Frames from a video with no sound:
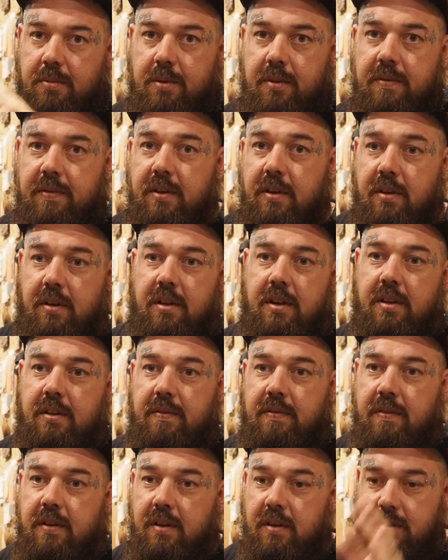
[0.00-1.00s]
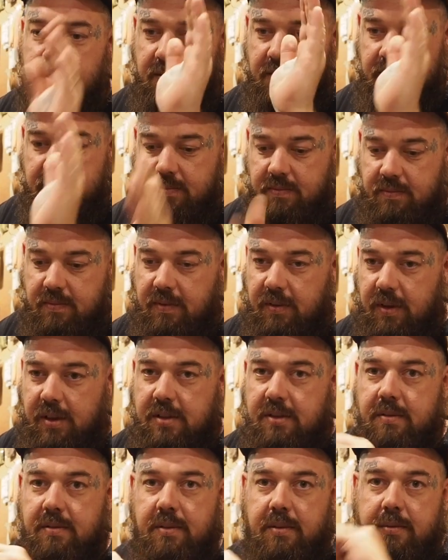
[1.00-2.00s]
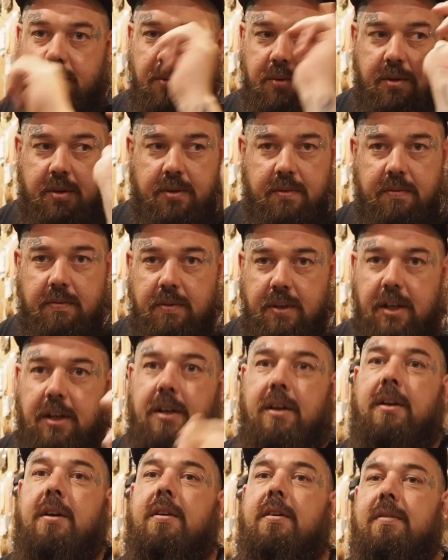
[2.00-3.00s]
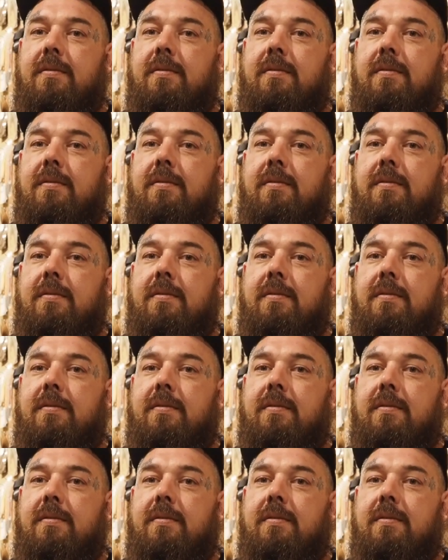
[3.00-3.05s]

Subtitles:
off your eye at the front. Flies are in the water, ready to go.